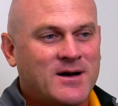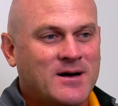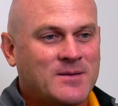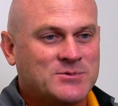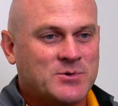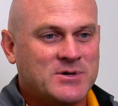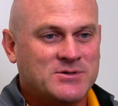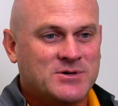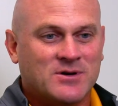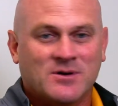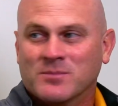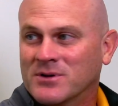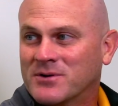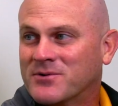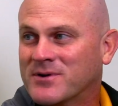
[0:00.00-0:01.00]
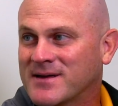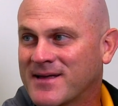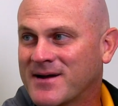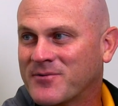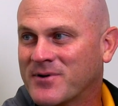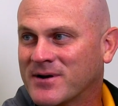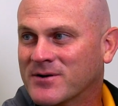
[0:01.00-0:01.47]
So he's going to obliterate
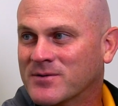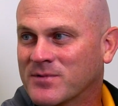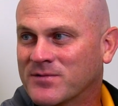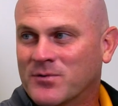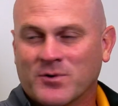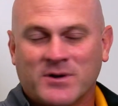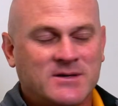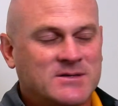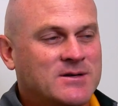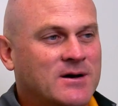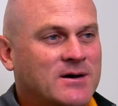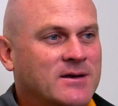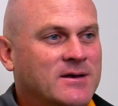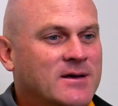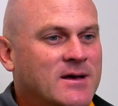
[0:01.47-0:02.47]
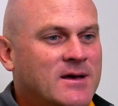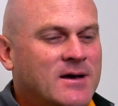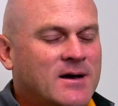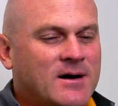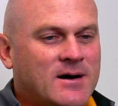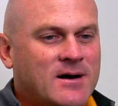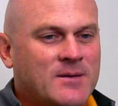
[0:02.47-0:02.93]
that record before he's done.
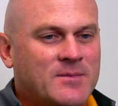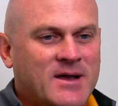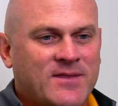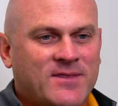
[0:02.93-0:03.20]
And I